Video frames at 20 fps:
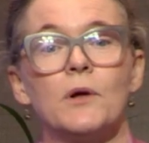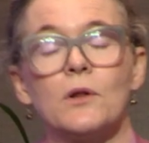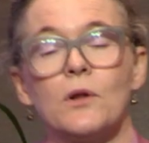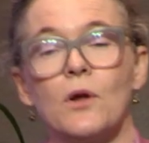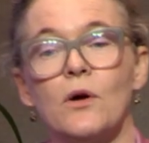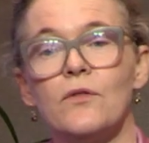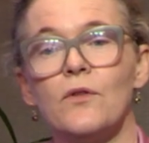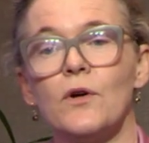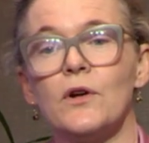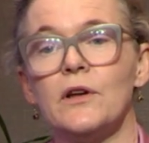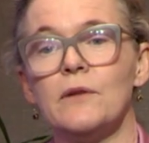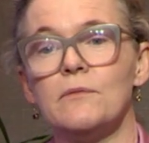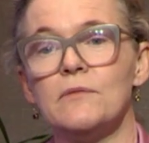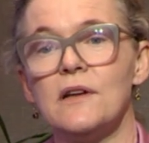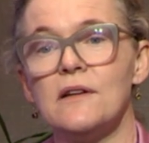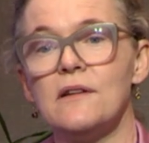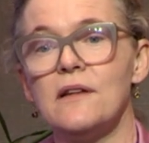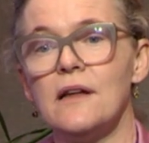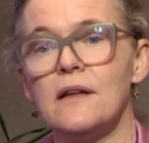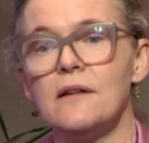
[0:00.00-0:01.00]
low volume
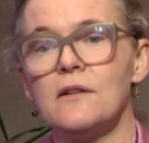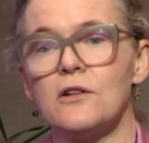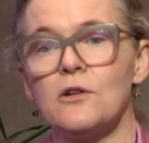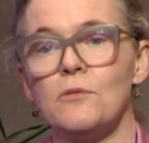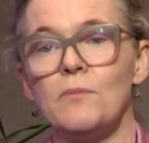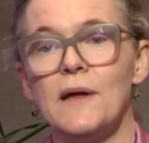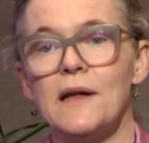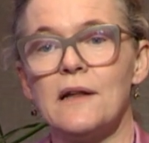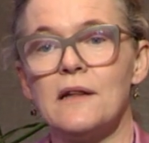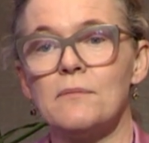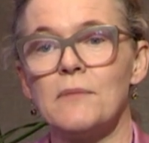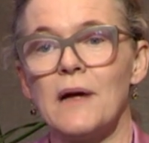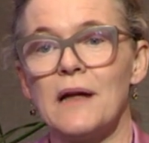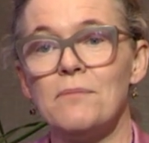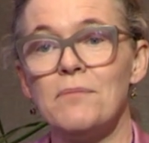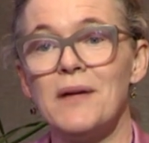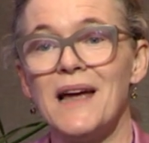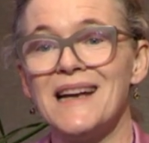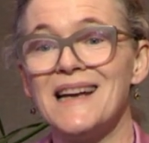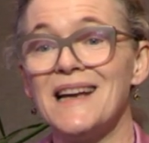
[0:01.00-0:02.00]
disease on a
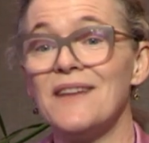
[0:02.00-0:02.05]
PSMA PET,